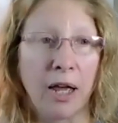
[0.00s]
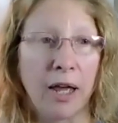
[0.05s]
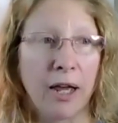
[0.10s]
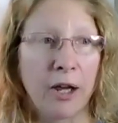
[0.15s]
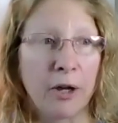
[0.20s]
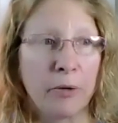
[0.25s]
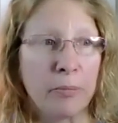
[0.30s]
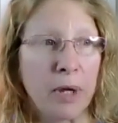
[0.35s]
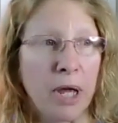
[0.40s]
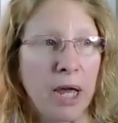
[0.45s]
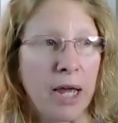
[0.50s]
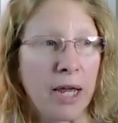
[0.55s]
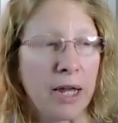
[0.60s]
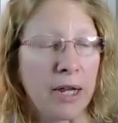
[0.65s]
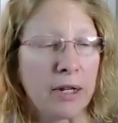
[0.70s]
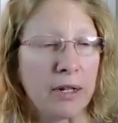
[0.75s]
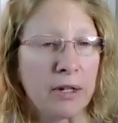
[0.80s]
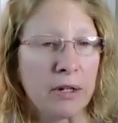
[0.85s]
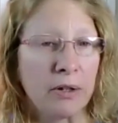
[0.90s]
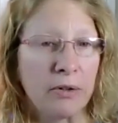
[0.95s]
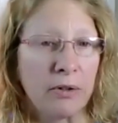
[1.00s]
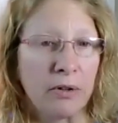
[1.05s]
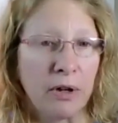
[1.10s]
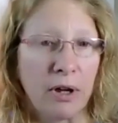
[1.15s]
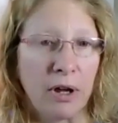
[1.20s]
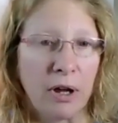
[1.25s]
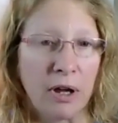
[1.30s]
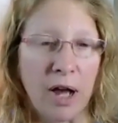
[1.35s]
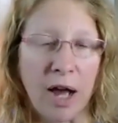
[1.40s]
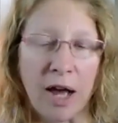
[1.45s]
And
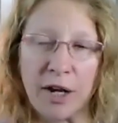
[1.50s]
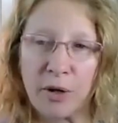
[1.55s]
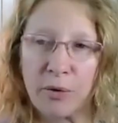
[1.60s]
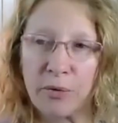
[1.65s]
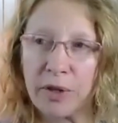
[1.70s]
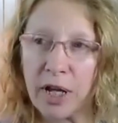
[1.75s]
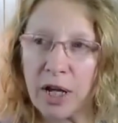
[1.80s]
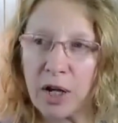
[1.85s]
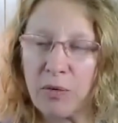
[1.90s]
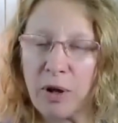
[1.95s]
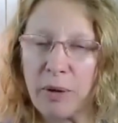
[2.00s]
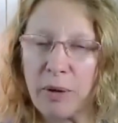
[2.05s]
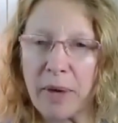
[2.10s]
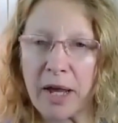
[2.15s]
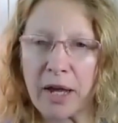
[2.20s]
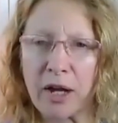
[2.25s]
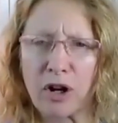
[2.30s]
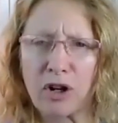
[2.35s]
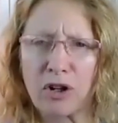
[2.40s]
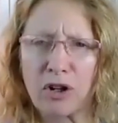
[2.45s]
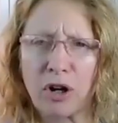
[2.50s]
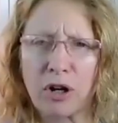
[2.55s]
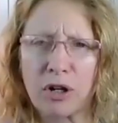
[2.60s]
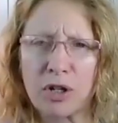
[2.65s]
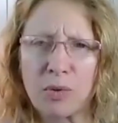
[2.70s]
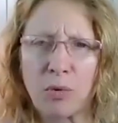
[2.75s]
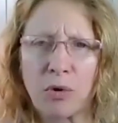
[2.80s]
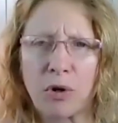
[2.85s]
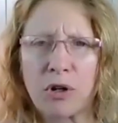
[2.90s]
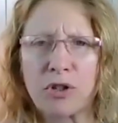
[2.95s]
I don't think we make our
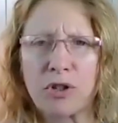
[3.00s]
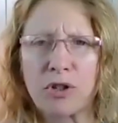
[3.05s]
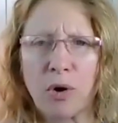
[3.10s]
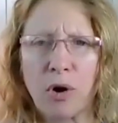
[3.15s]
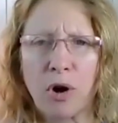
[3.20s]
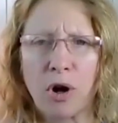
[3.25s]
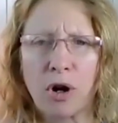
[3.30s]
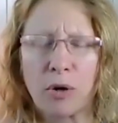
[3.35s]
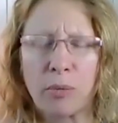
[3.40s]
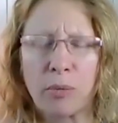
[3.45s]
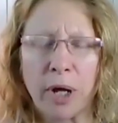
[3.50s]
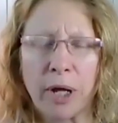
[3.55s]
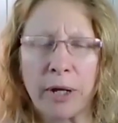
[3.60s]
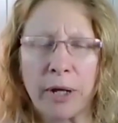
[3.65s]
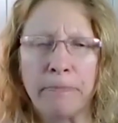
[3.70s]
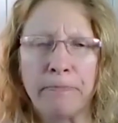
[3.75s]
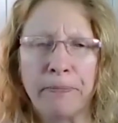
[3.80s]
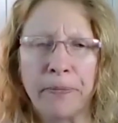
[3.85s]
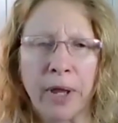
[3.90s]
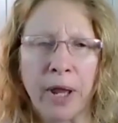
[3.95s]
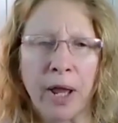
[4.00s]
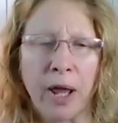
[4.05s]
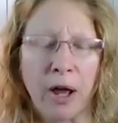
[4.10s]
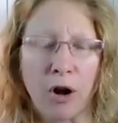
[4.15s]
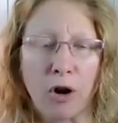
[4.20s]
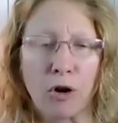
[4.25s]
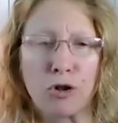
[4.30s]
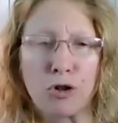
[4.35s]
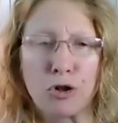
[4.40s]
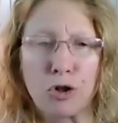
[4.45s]
dogs work so hard,
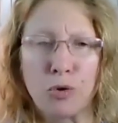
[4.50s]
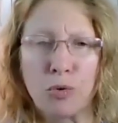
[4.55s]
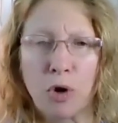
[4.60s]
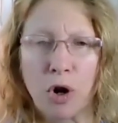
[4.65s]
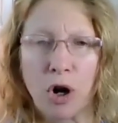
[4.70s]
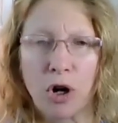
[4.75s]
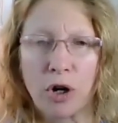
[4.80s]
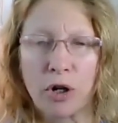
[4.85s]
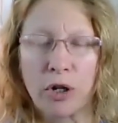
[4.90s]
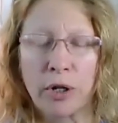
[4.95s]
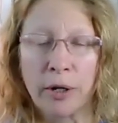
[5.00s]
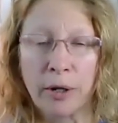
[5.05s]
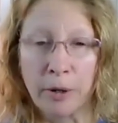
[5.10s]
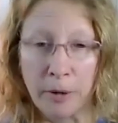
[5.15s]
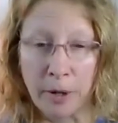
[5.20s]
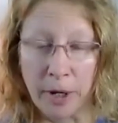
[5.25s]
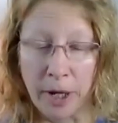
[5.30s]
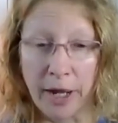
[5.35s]
or too hard.